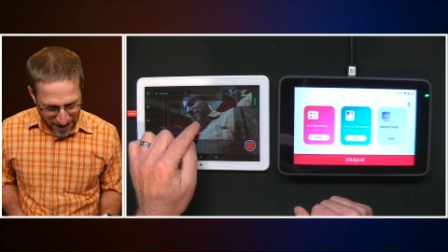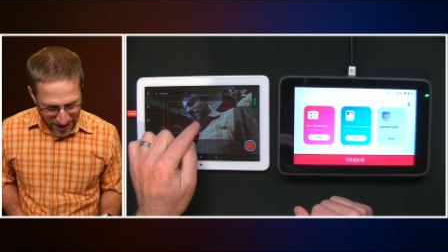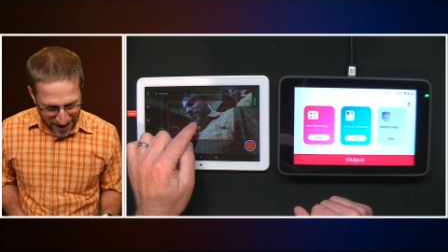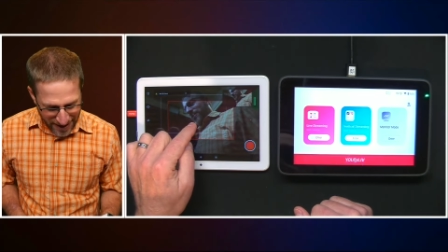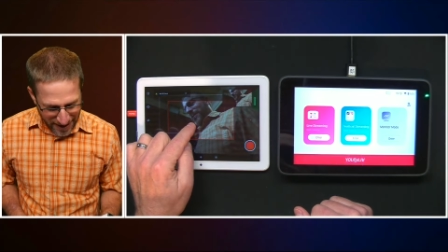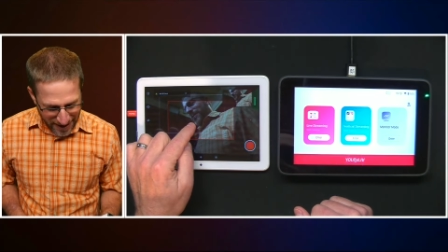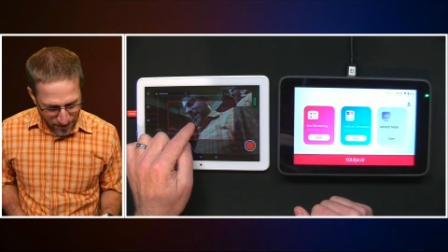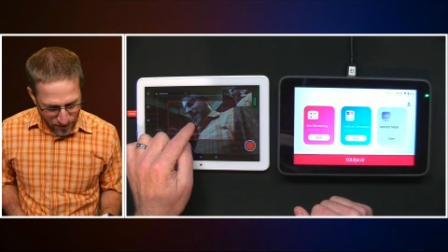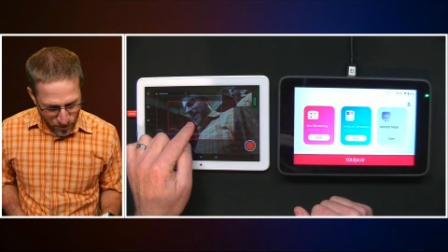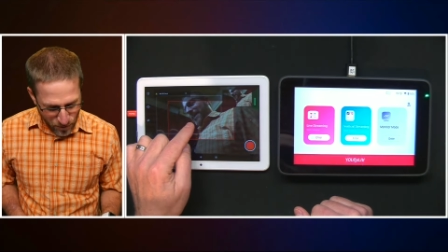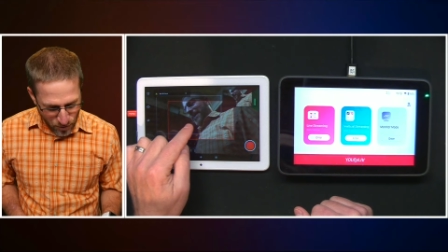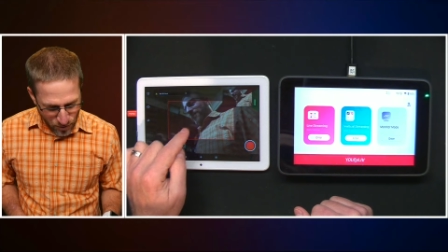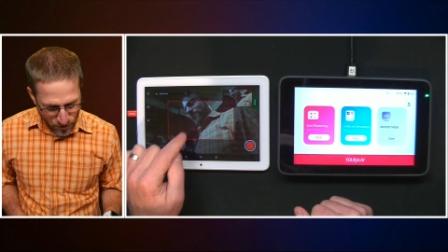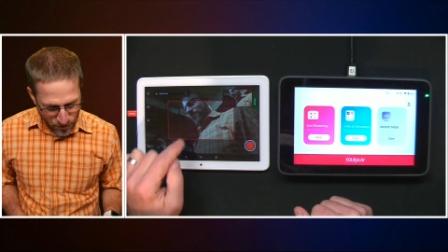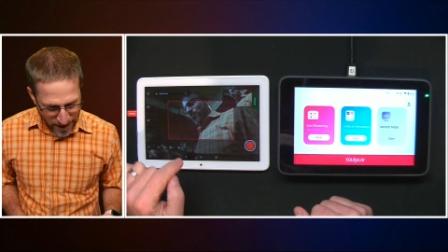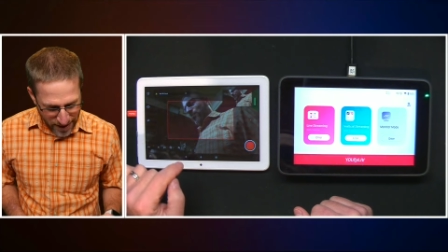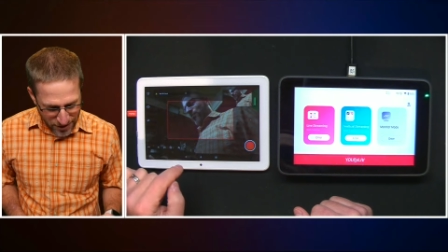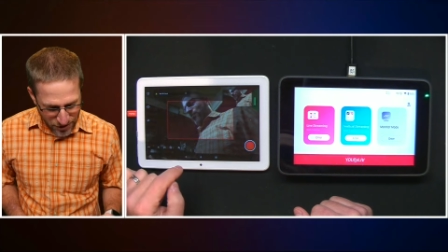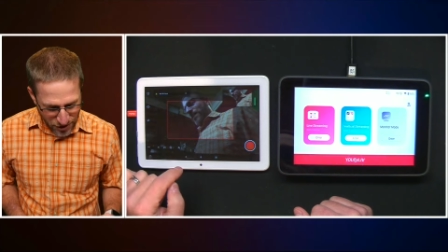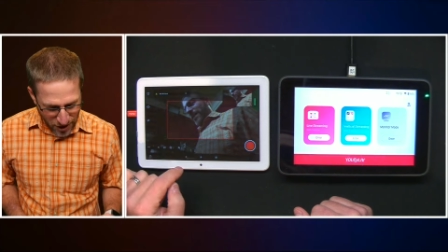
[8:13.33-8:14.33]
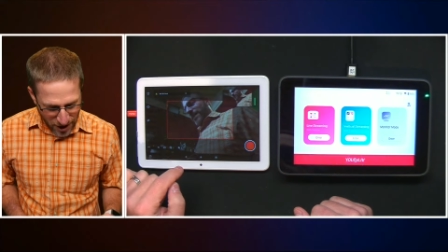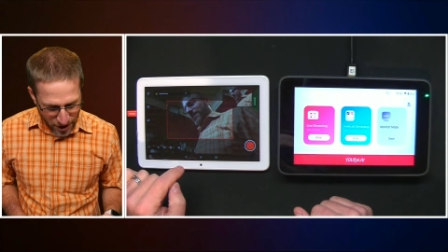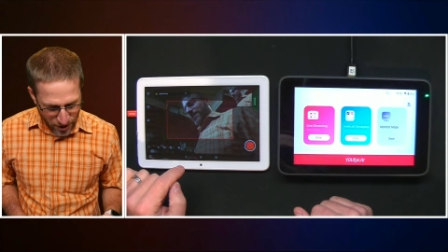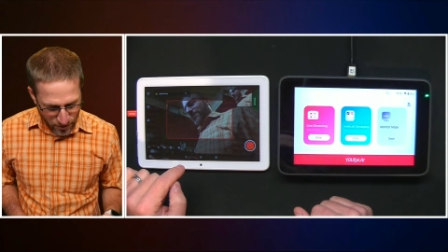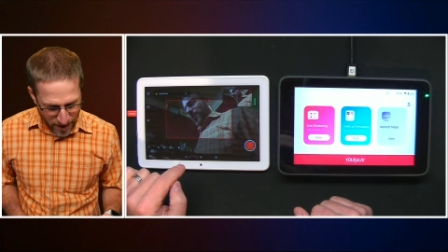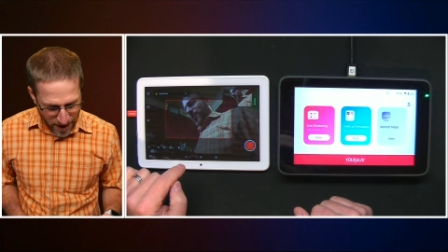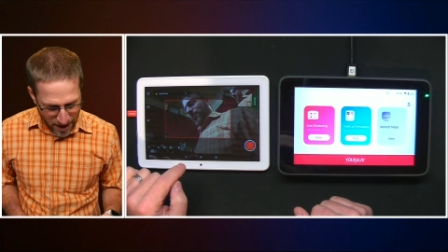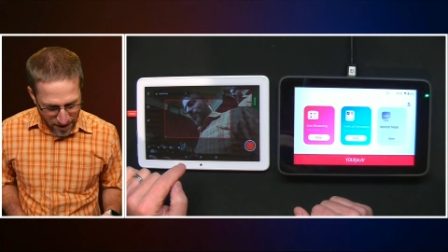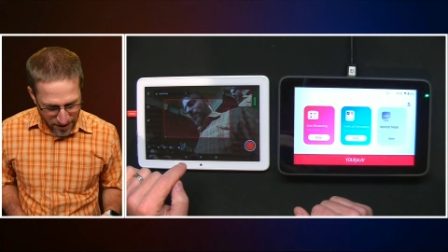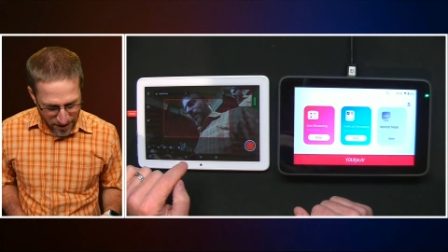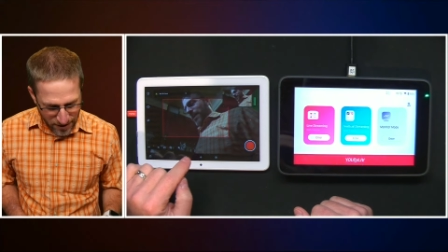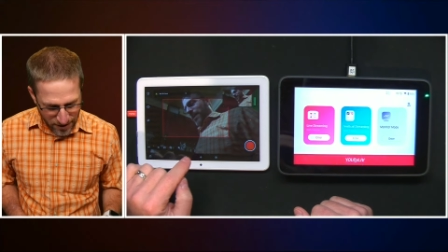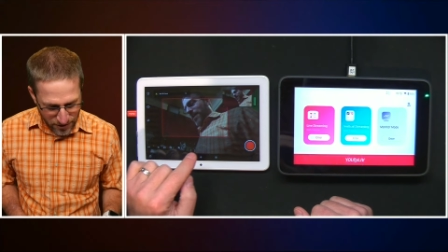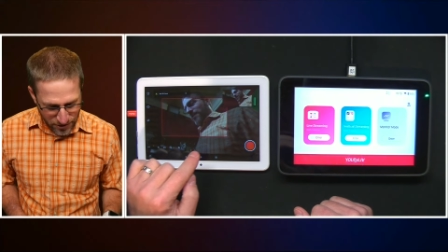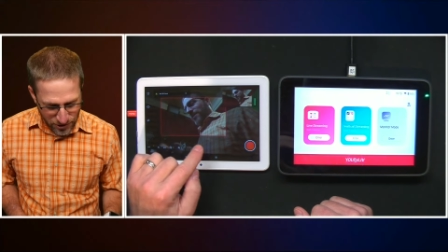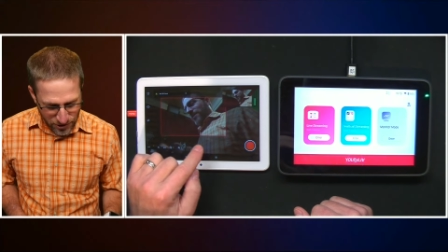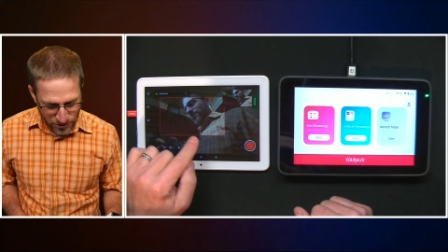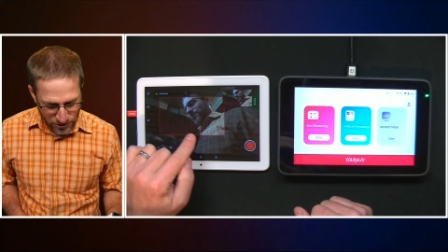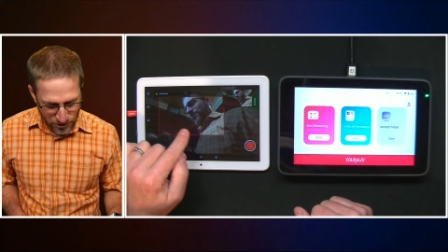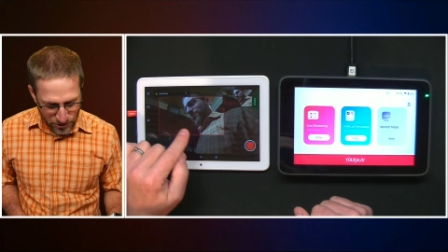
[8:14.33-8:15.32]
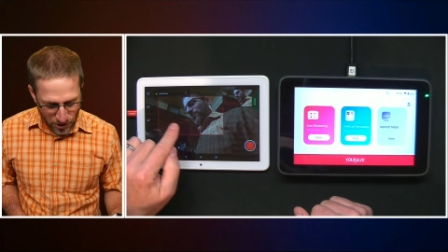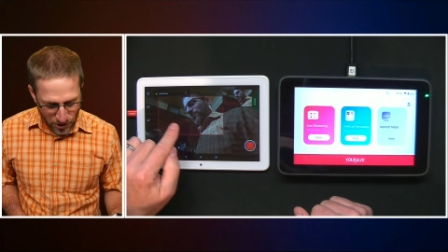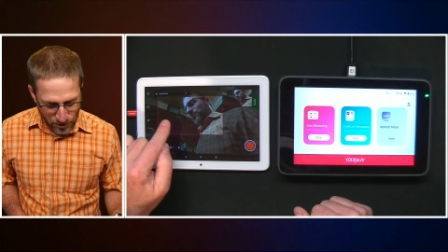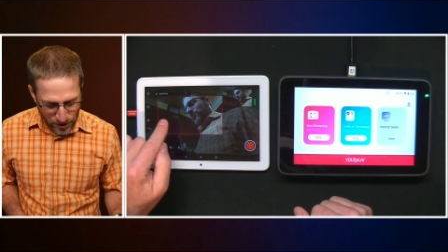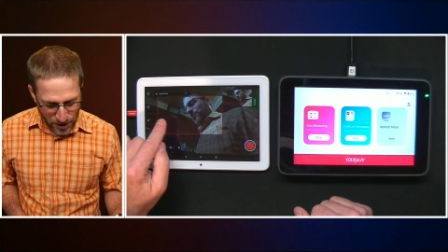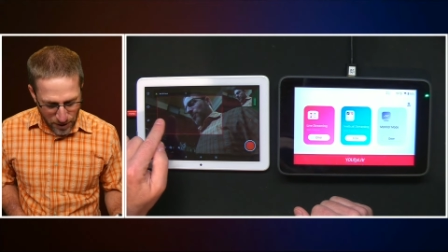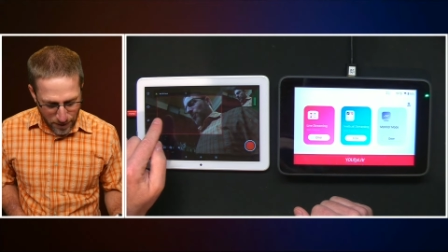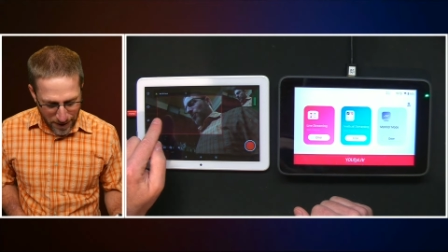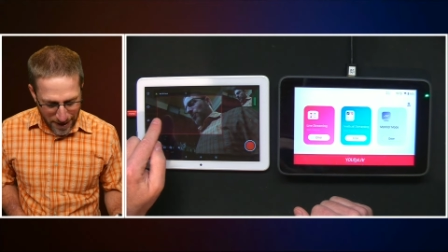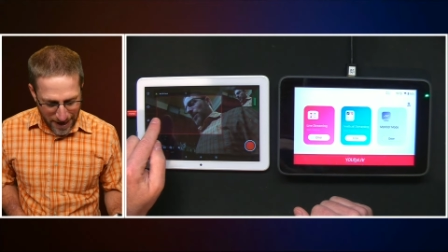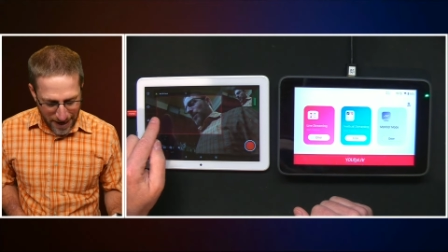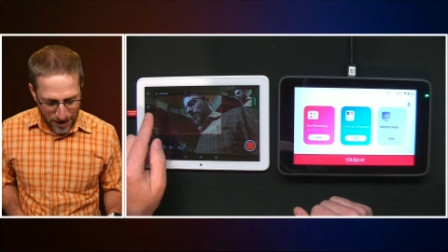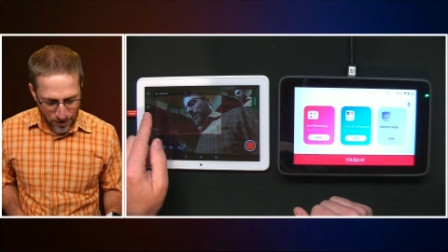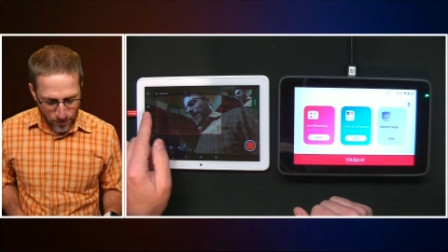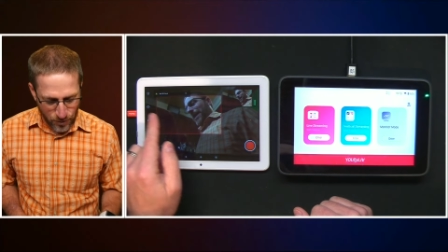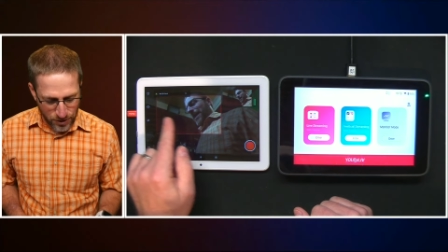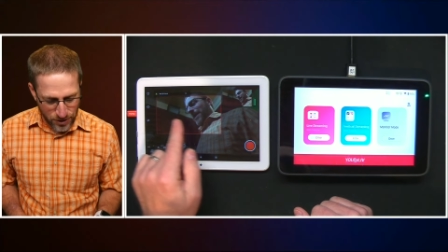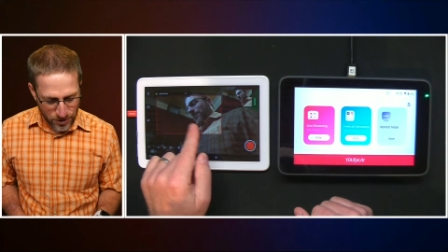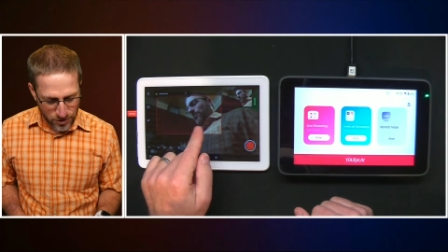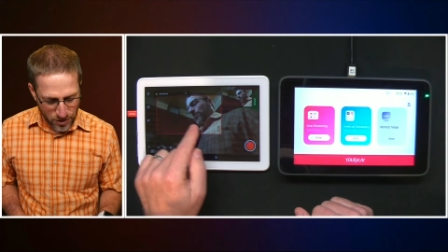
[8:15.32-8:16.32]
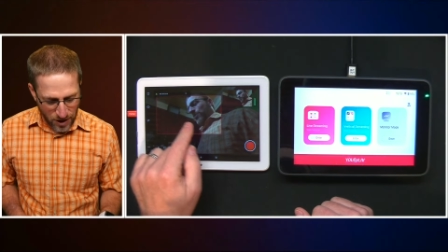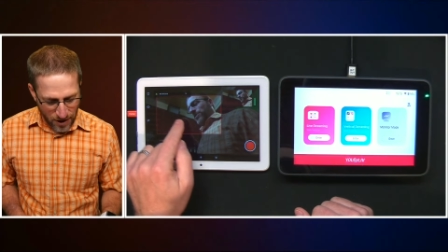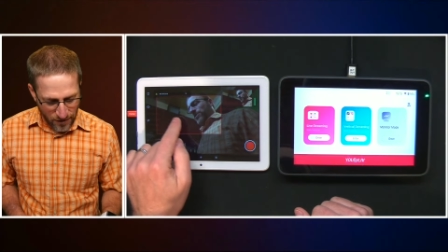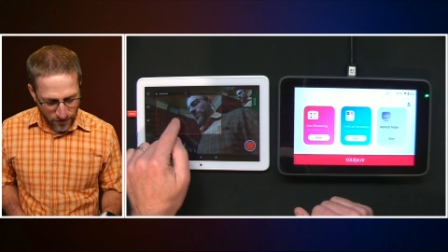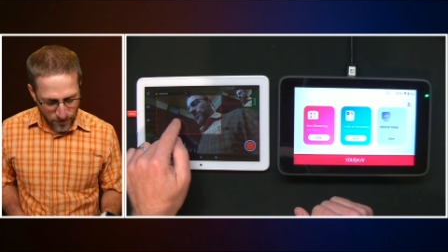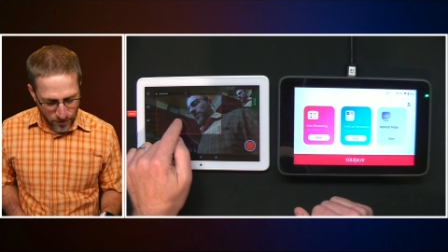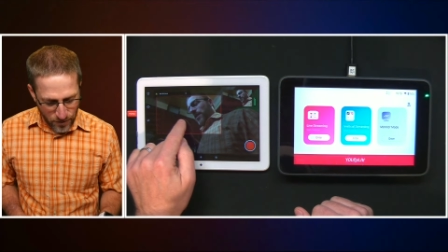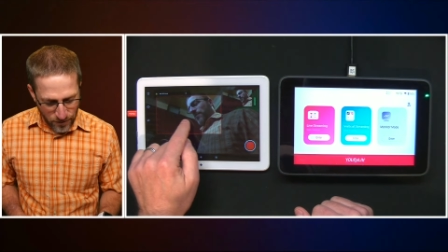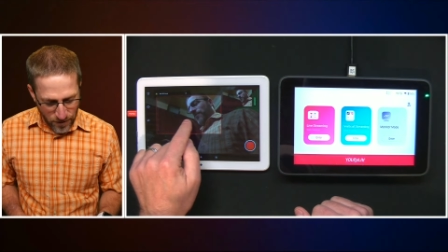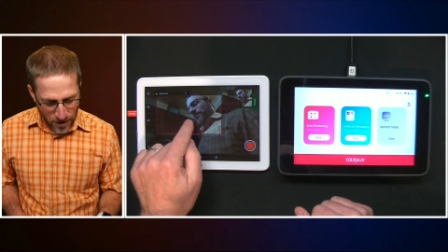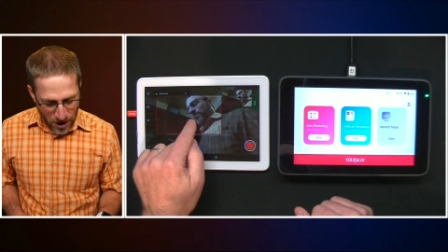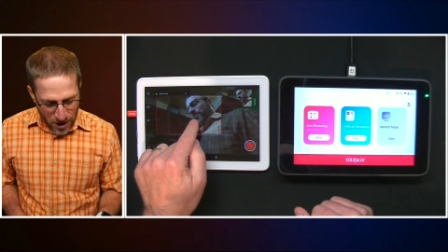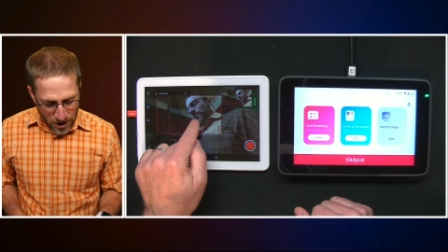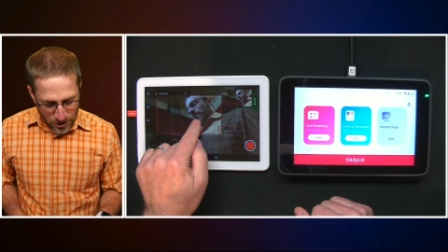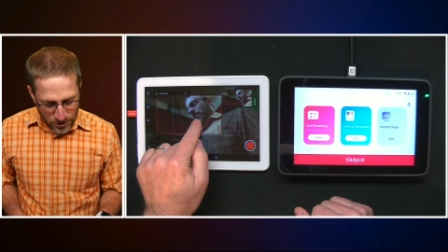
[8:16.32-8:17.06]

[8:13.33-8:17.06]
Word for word: I can move that shot around. It'll slowly pan with a soft move.